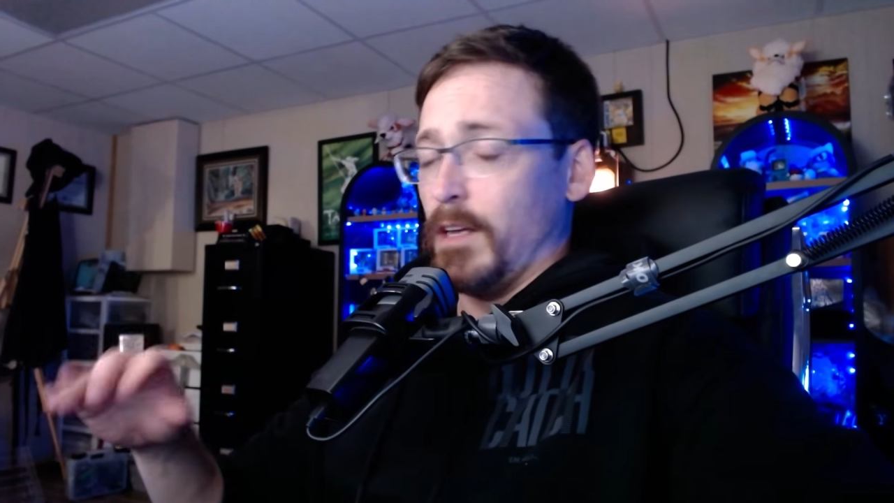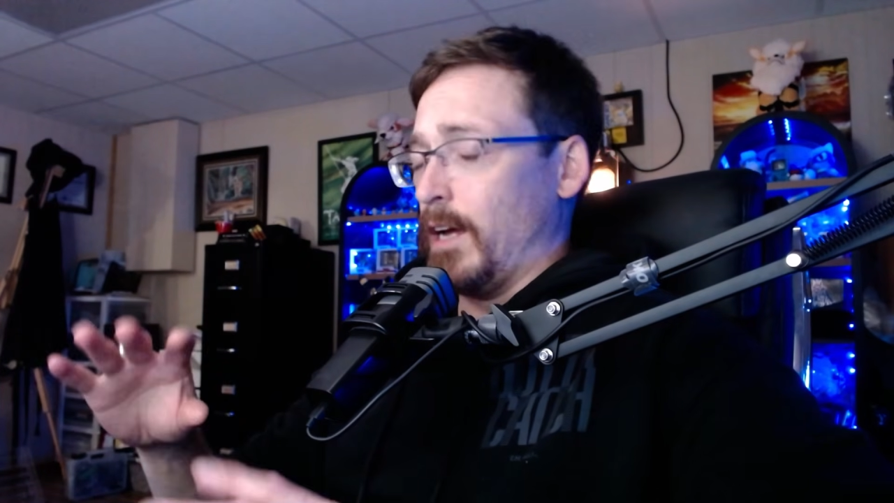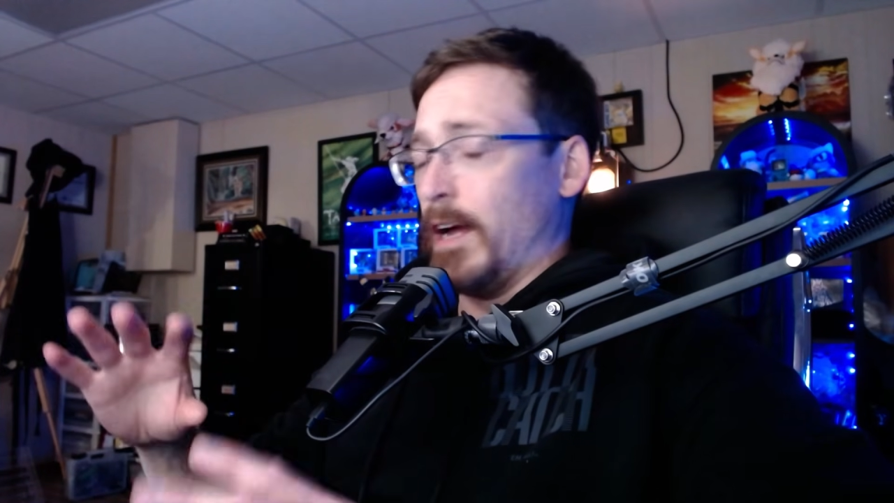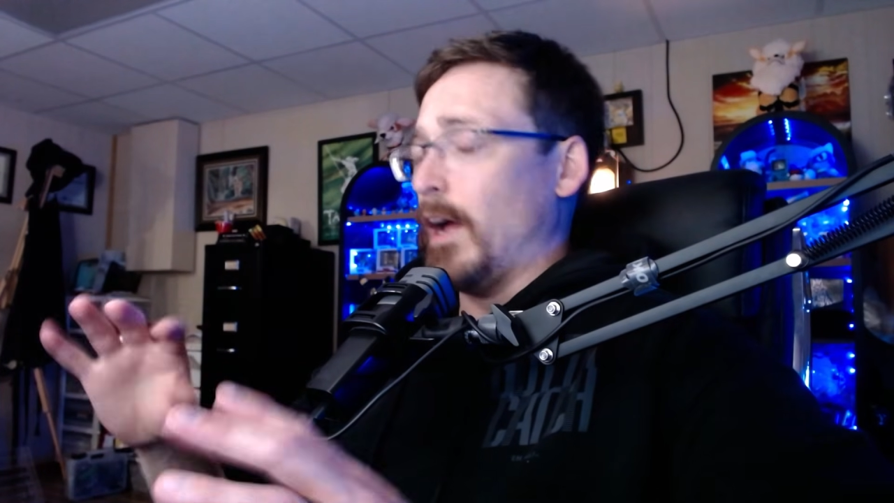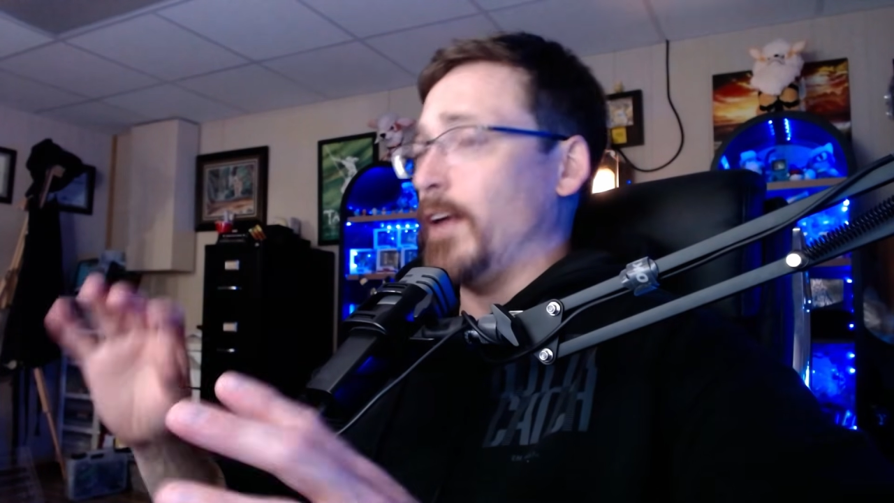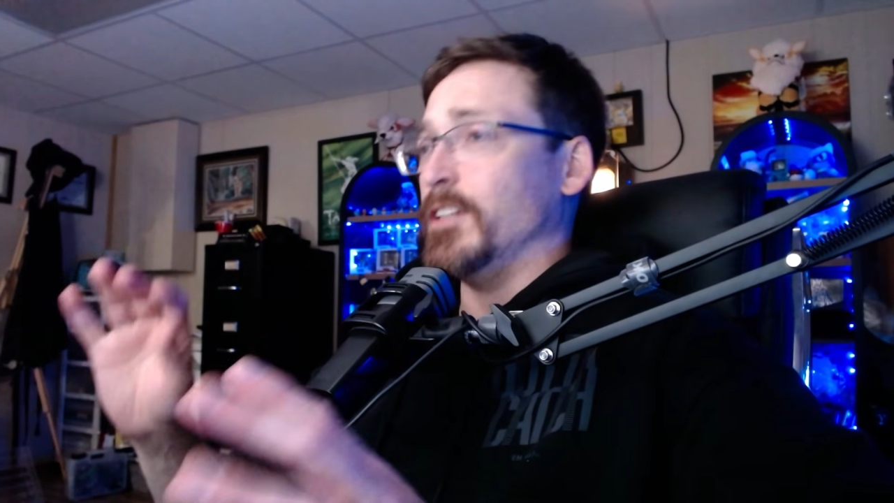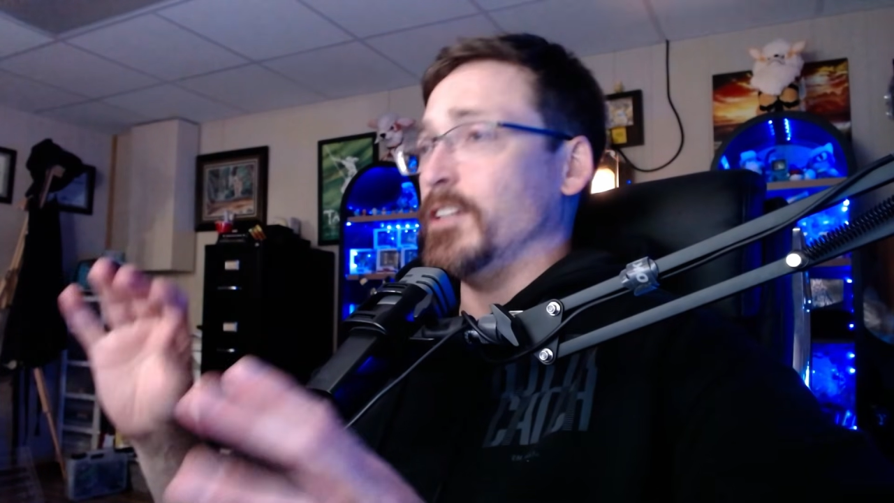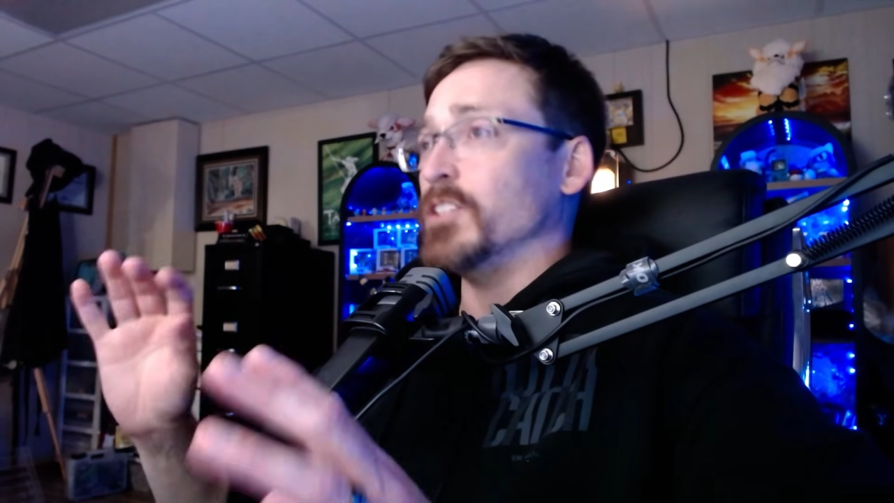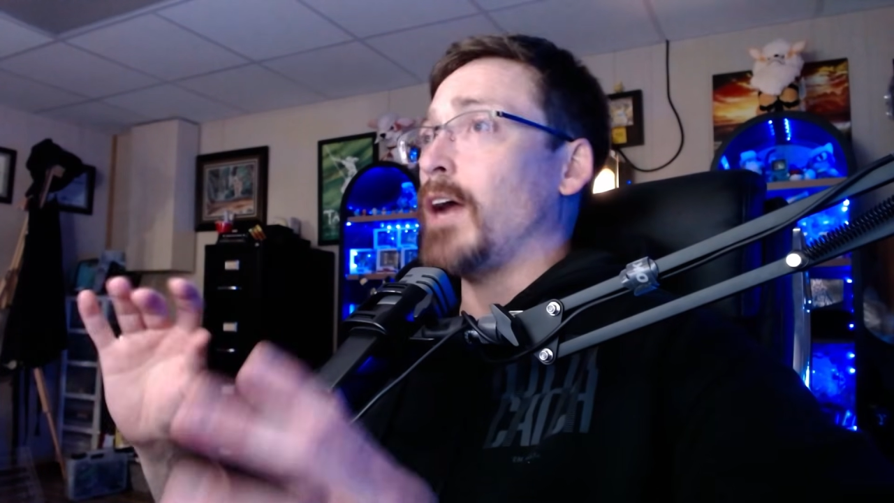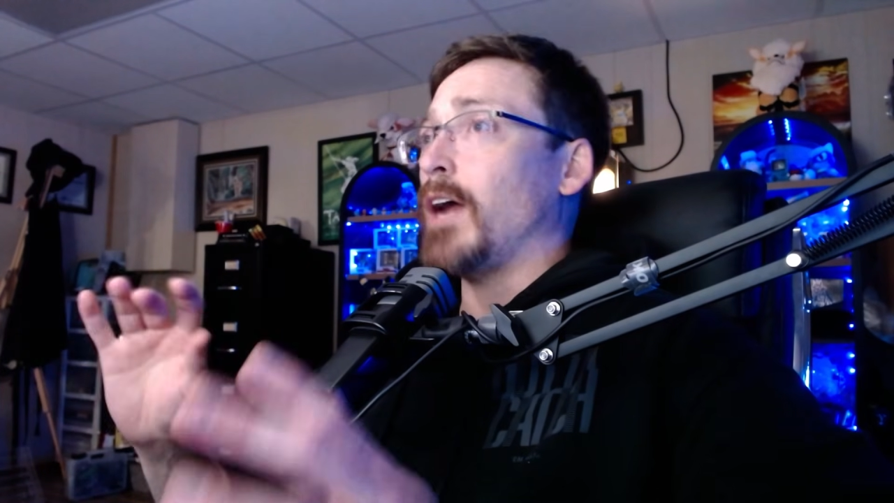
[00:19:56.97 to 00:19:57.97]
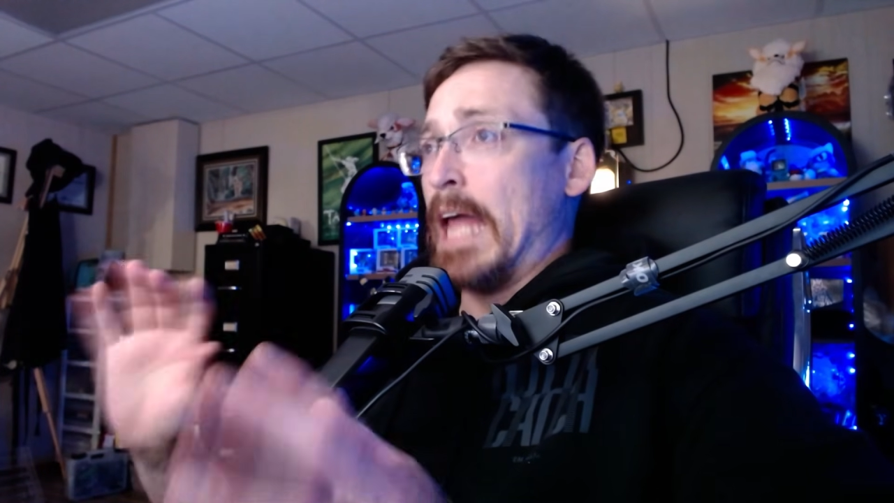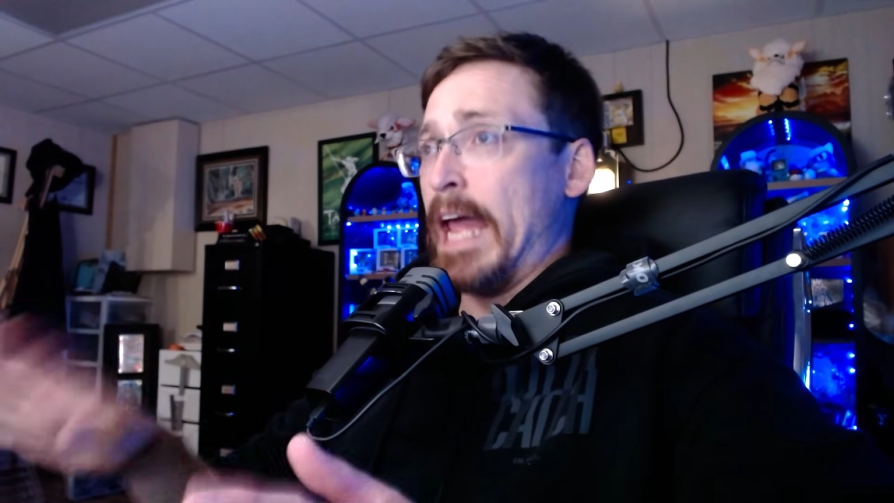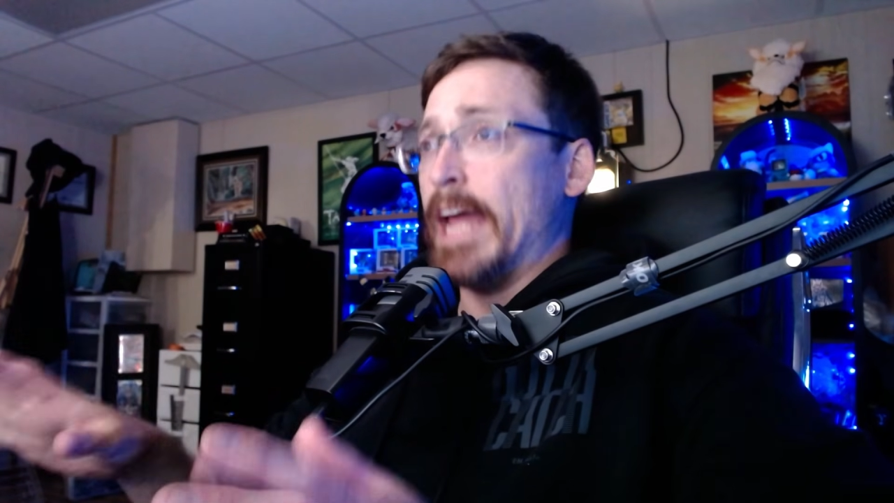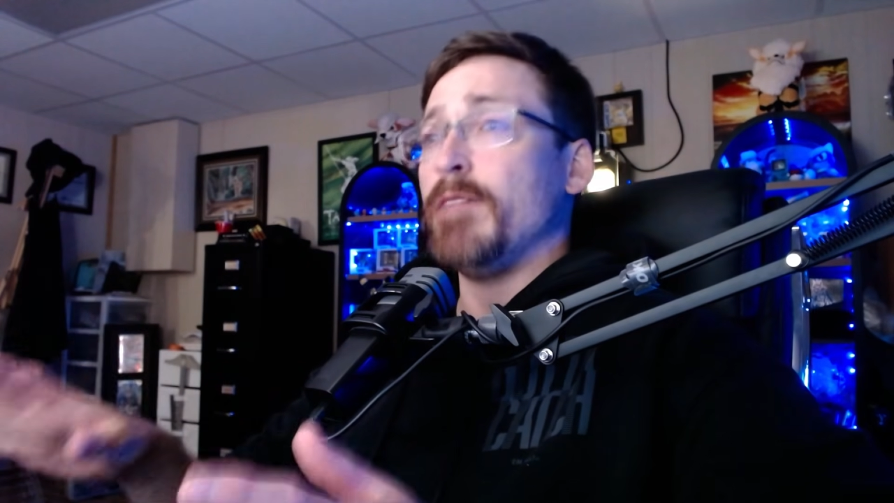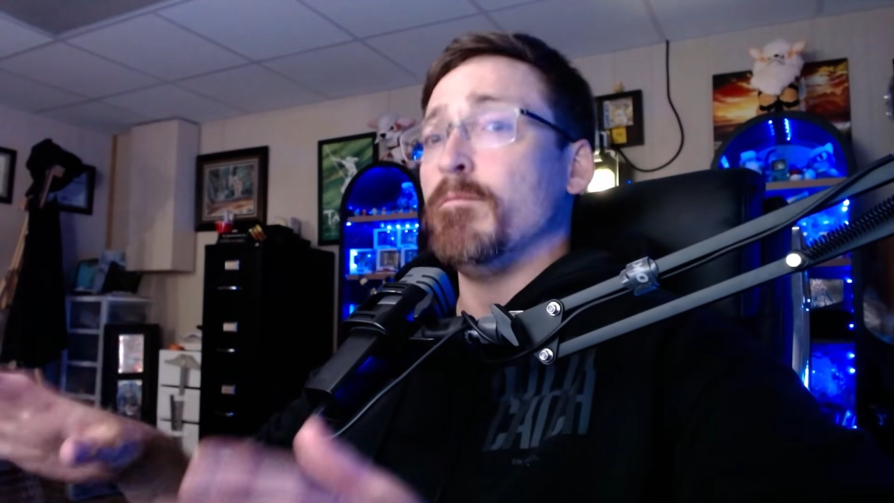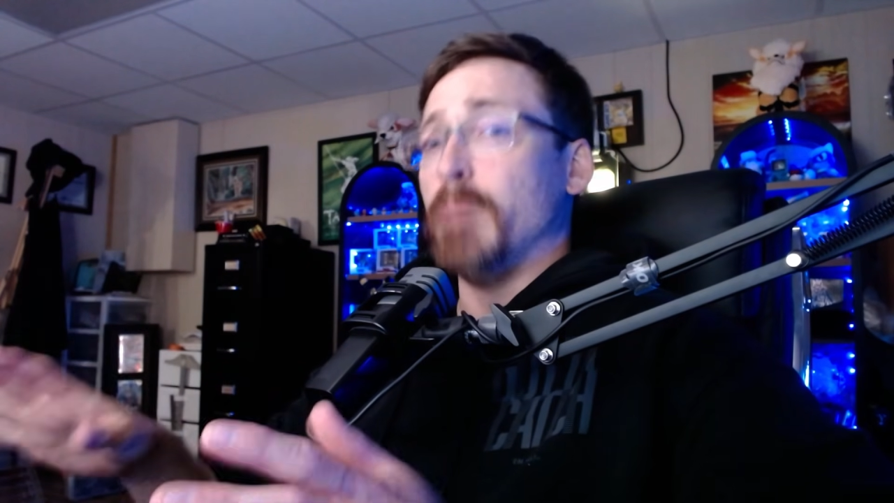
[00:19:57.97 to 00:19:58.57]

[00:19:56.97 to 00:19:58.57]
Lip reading: Like I hate